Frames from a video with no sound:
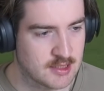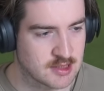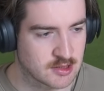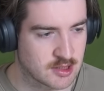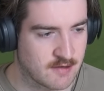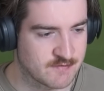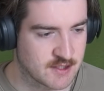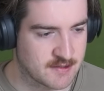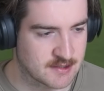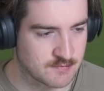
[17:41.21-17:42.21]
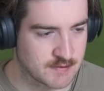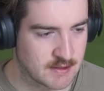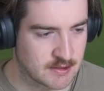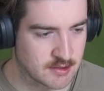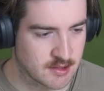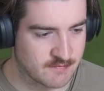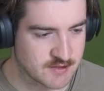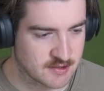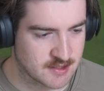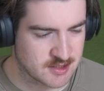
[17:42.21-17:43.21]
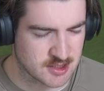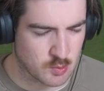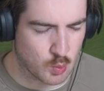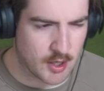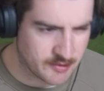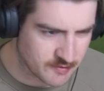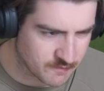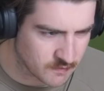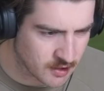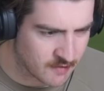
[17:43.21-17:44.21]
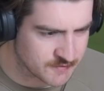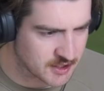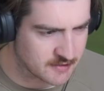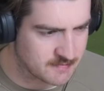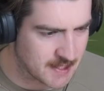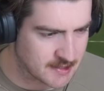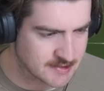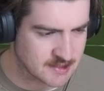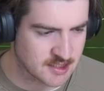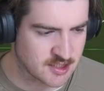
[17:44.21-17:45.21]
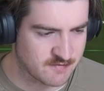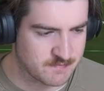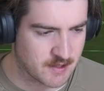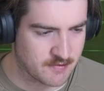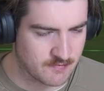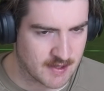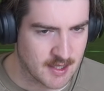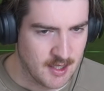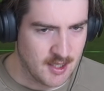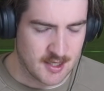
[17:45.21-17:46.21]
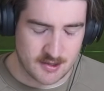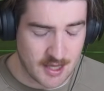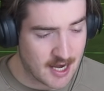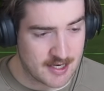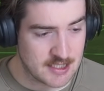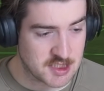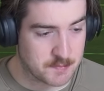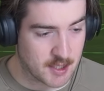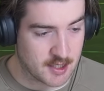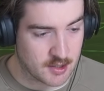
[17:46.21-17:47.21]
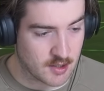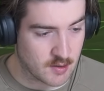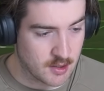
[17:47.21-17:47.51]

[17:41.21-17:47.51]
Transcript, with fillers: A good golf shot. That's a really good golf shot. That's just a wonderful golf shot, to be honest. That's a tough par 3. Not an easy putt here though.